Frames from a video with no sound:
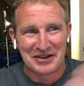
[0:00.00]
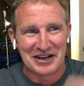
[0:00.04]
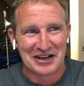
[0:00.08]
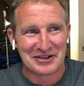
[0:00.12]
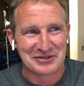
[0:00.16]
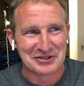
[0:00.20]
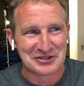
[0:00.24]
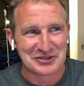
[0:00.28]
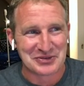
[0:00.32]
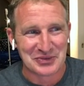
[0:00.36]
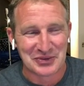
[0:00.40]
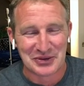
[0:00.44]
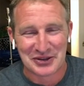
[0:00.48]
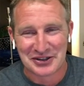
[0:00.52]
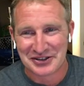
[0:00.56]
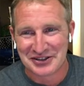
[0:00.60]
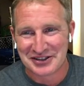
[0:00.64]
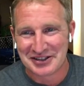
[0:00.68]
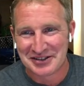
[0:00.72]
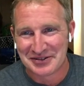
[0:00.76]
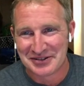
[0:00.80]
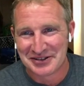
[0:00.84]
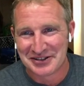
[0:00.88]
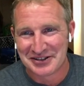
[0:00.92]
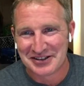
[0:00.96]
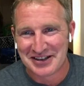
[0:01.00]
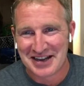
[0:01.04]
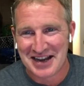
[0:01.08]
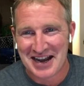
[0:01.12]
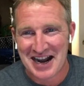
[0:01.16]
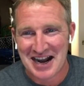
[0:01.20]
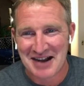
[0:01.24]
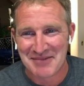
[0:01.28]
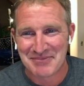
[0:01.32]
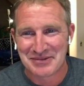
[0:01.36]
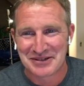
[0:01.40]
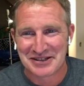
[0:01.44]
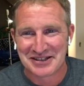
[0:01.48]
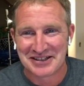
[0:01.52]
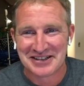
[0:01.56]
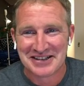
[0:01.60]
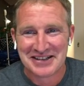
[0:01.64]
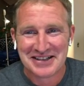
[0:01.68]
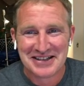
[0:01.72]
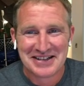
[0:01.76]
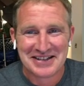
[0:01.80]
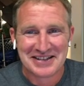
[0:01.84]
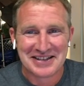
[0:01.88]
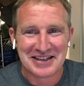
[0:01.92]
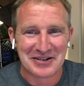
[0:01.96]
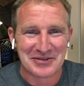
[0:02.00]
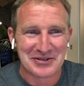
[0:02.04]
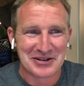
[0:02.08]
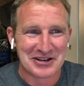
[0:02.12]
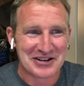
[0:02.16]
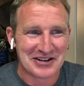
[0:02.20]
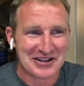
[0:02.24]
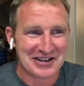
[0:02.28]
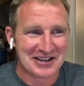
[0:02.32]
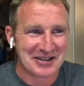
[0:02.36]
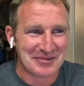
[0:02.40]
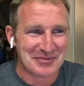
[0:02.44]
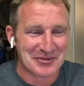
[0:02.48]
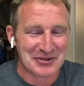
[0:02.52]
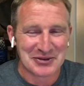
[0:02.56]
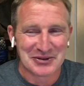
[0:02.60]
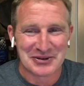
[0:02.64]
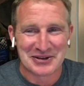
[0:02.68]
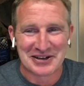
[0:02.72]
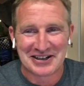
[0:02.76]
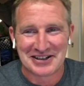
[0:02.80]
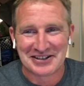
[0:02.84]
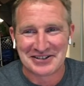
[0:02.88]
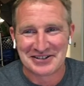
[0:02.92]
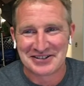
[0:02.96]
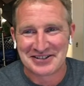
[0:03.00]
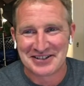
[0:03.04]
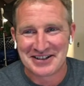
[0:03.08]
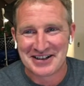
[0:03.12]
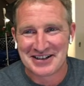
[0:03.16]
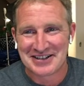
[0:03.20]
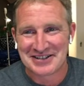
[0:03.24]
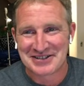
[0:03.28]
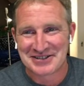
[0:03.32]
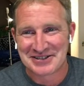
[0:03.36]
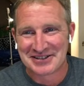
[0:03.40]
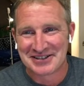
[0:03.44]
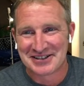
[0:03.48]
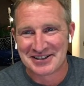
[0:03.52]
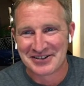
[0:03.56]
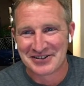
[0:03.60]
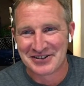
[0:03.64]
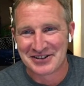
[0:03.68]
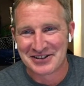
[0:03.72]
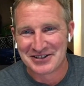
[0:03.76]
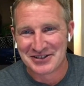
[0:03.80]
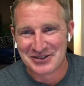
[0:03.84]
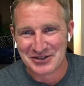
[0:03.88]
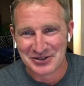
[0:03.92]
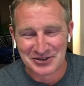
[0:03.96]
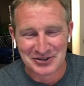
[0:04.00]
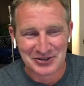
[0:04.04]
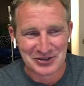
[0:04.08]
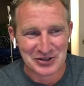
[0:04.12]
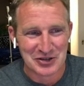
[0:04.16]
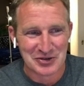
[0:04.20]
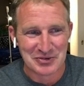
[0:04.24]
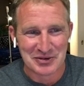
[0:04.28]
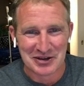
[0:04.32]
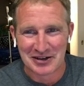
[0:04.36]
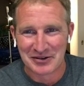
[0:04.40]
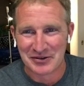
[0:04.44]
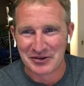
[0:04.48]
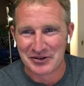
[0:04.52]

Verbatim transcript: but I was really, really happy that we got up to 100,000 here on YouTube.